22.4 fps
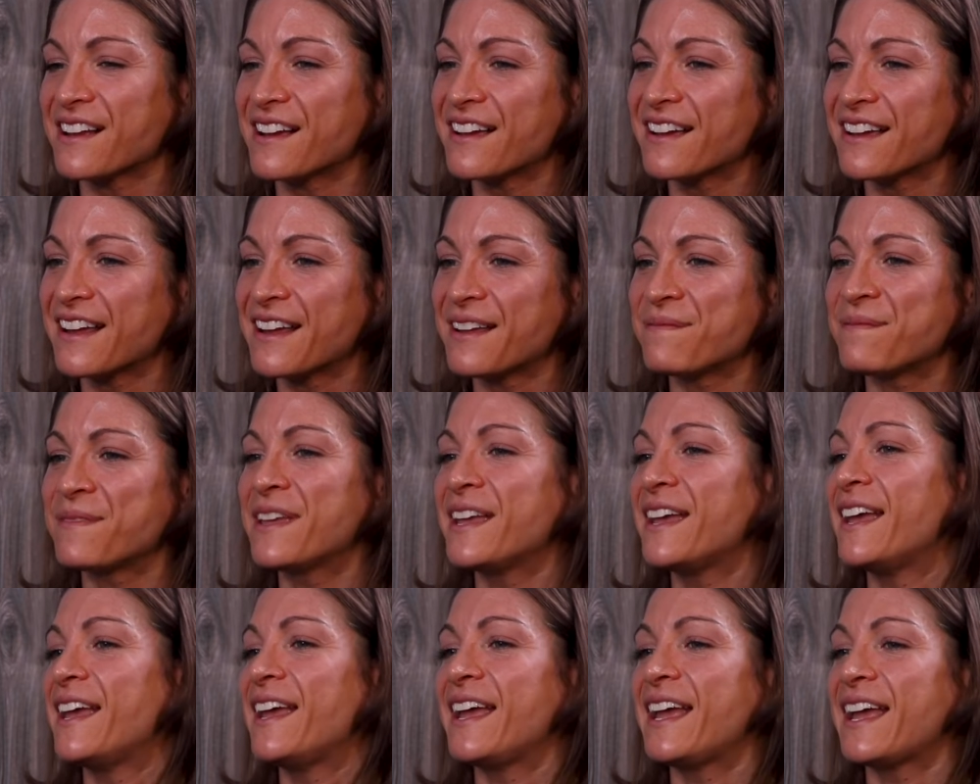time.
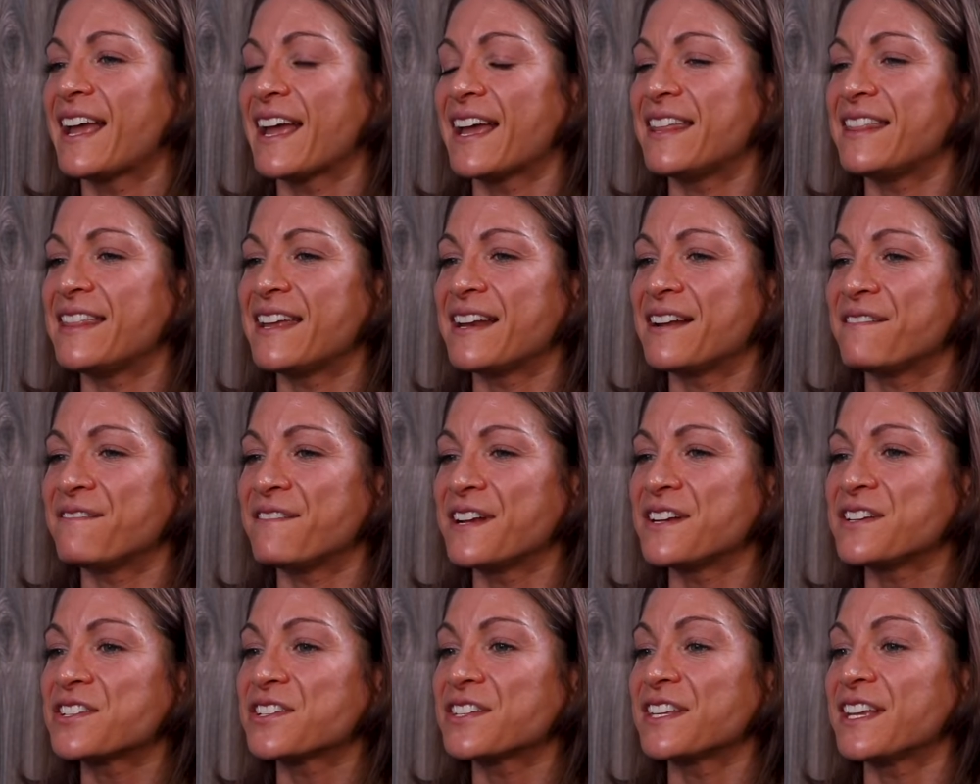And then
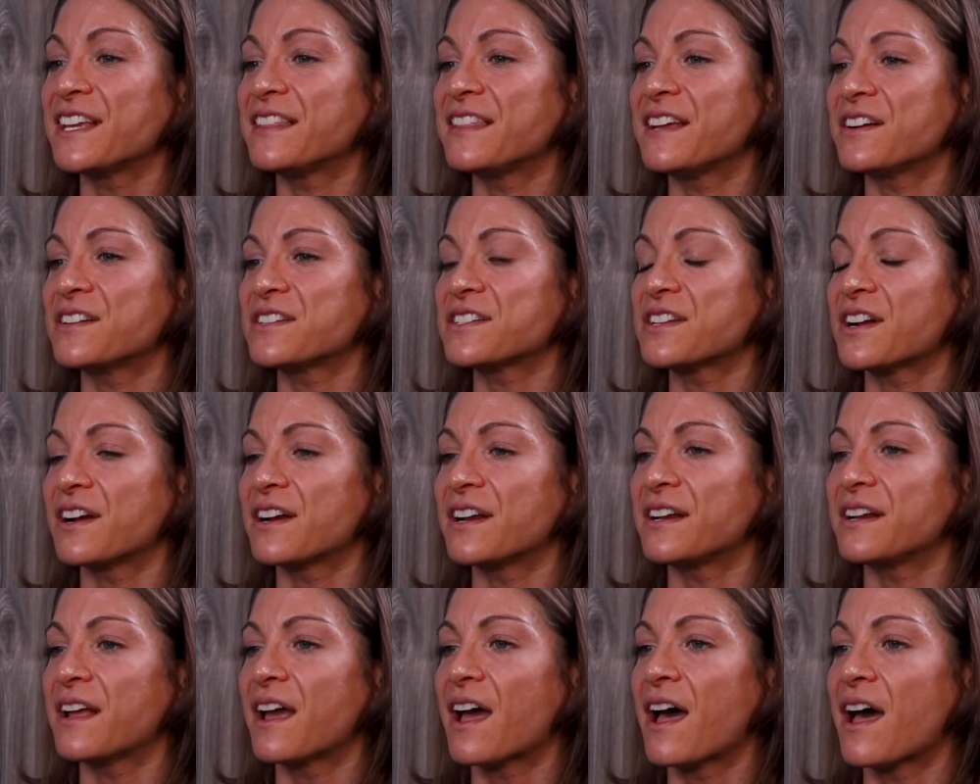eventually there
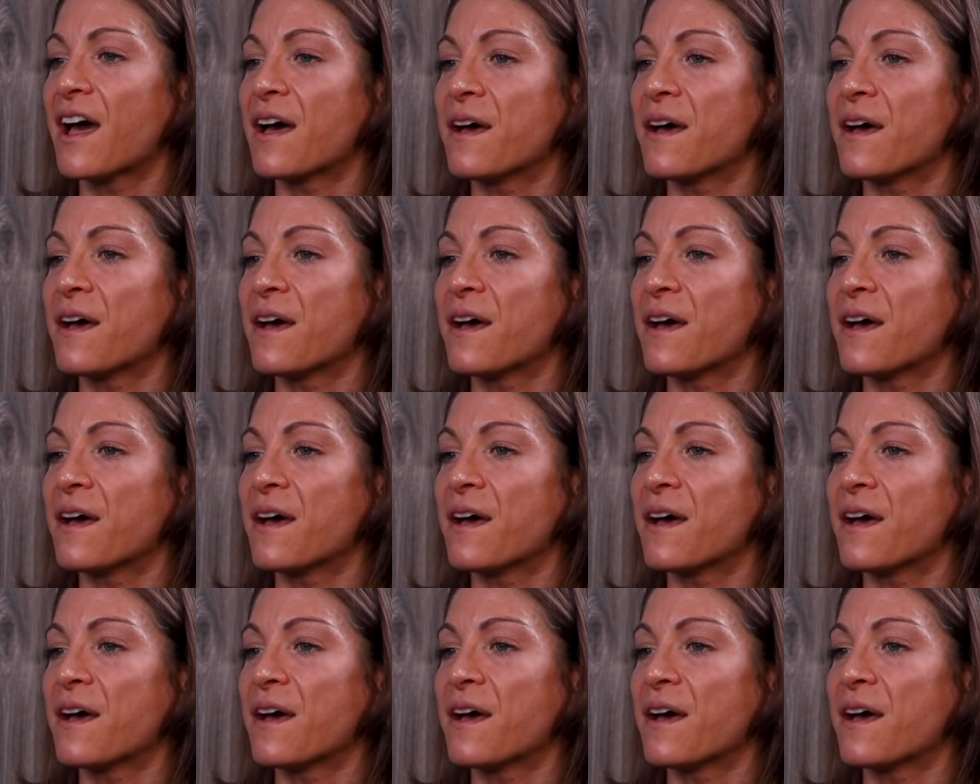started